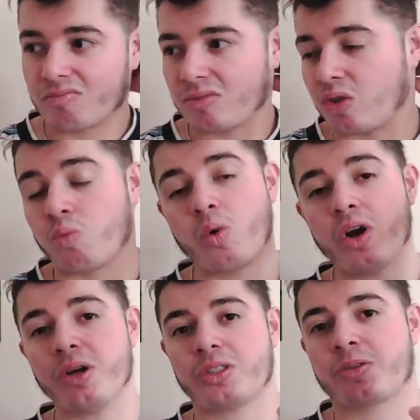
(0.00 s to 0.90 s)
The
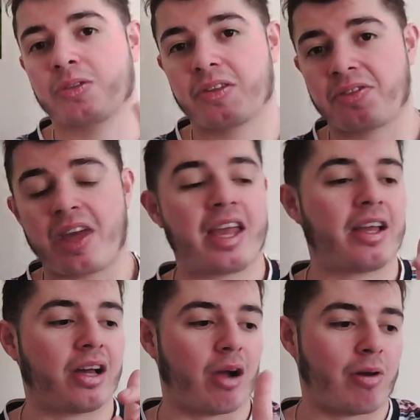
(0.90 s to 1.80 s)
worst thing
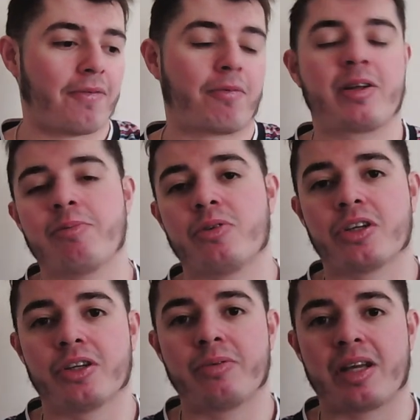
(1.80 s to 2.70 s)
a referee will
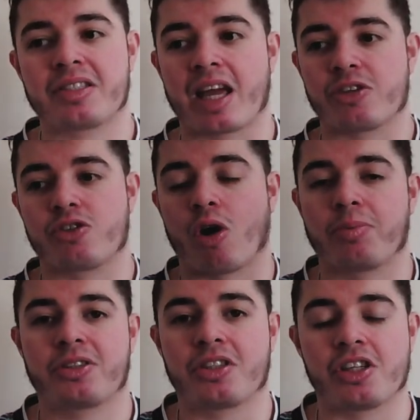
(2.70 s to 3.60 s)
do is get dropped
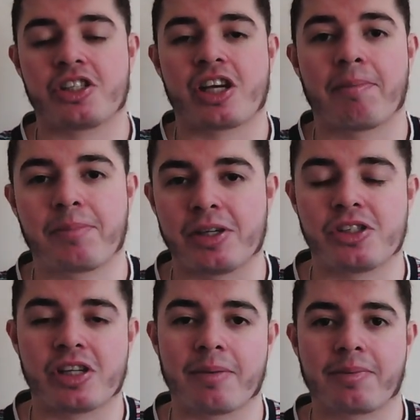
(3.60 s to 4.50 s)
to the
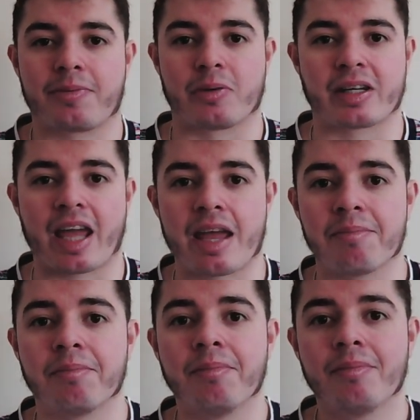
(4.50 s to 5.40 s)
Championship for a game.
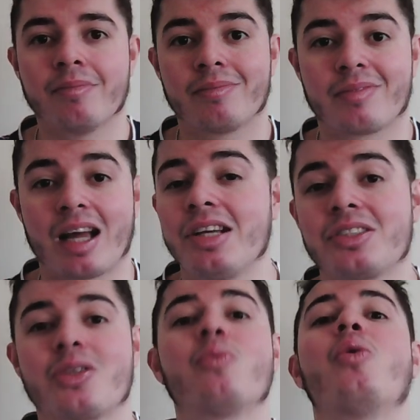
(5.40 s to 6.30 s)
That is
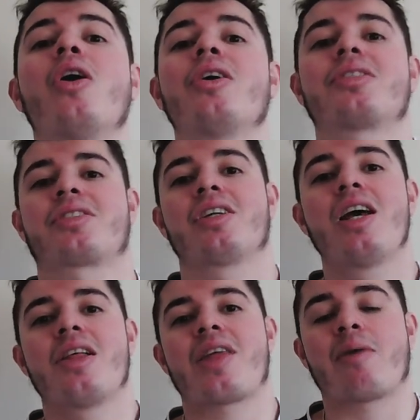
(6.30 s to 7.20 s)
the worst
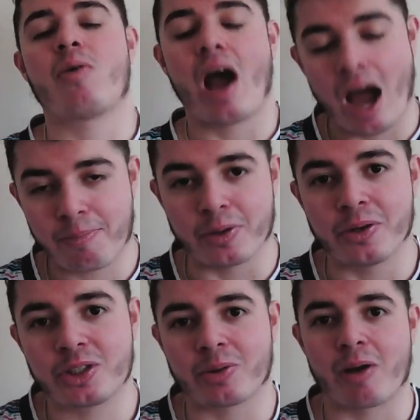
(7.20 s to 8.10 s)
that will happen
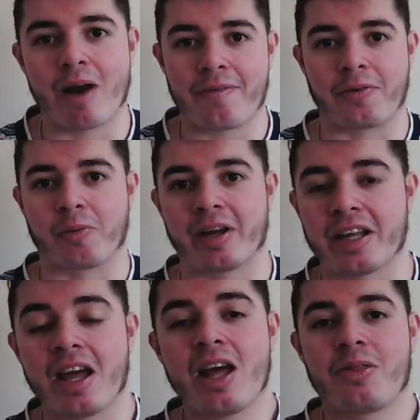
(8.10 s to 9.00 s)
to a referee.
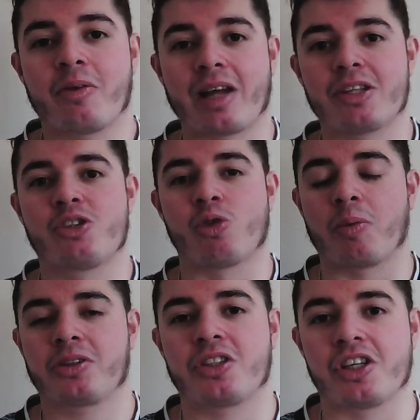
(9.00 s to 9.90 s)
They'll get
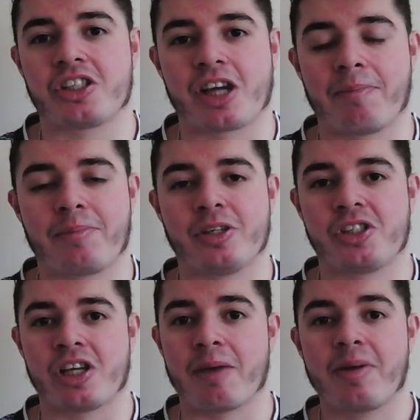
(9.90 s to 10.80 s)
dropped to the
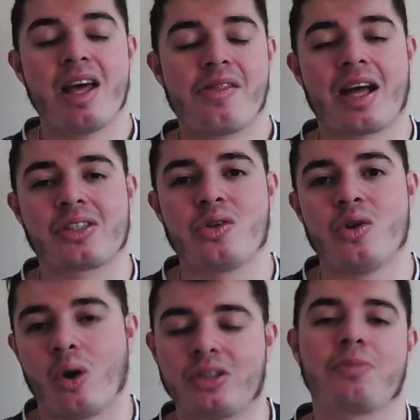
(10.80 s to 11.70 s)
Championship. That's
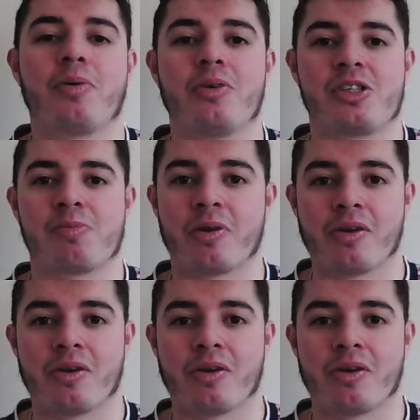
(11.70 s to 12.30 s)
not a punishment.